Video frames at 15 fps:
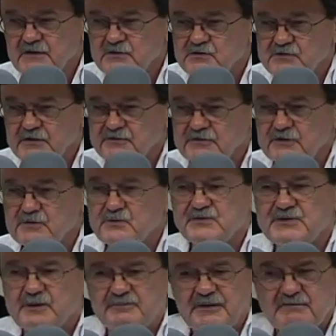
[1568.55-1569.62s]
You should
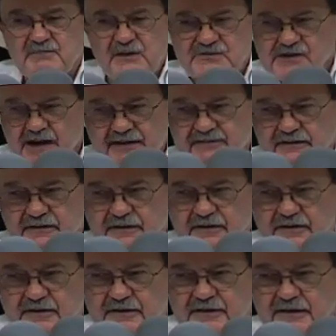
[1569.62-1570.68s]
use something much
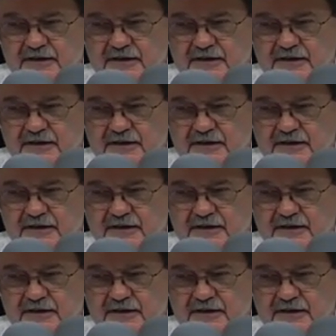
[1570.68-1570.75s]
heavier.